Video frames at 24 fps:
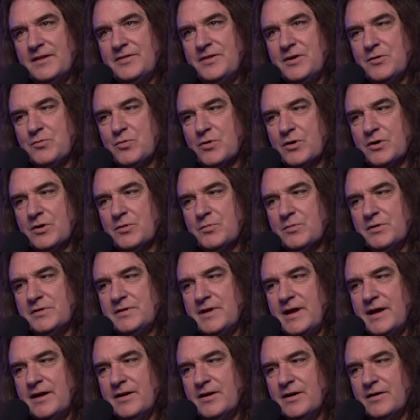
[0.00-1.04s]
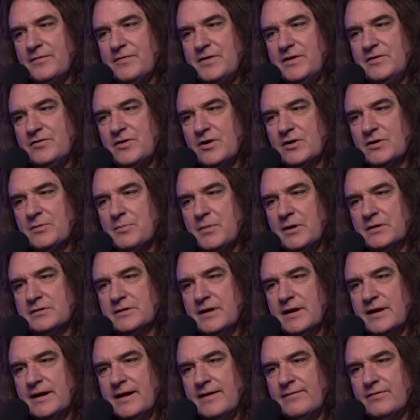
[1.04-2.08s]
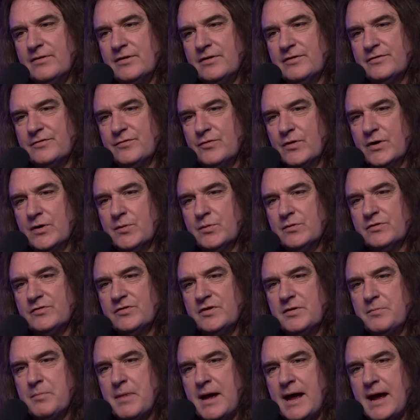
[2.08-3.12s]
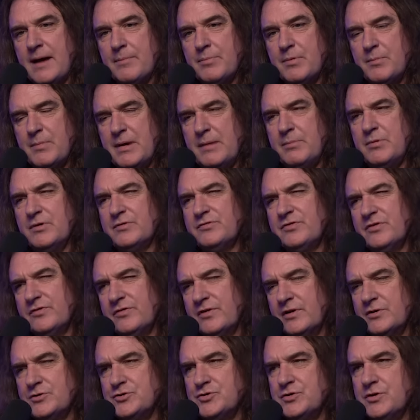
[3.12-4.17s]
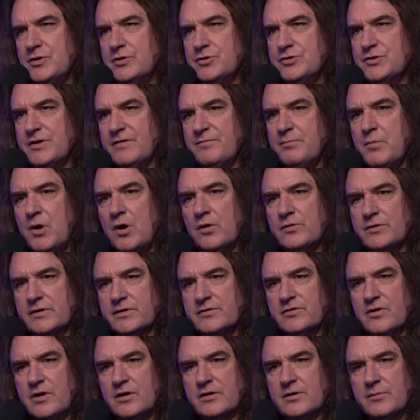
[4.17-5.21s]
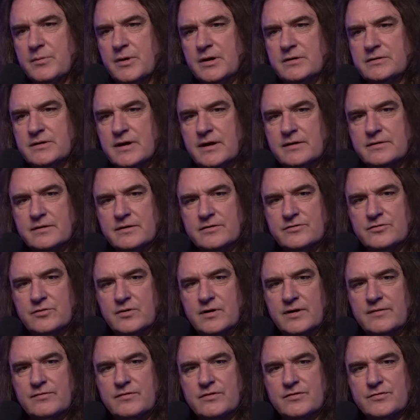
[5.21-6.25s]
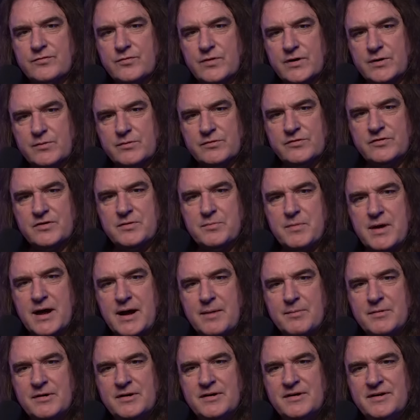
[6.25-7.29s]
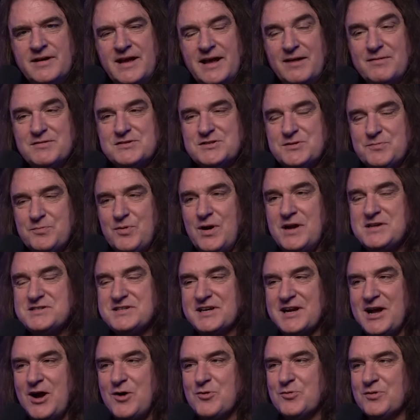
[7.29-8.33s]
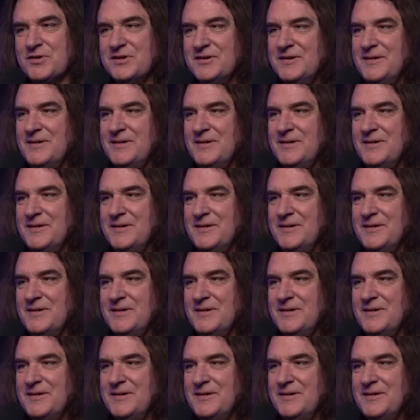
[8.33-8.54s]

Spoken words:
think working with Dan Huff, he talked about that, having this frequency map. And maybe it was his engineer, Jeff Balding, talked about that. They sort of have this frequency map. And it was surprising how...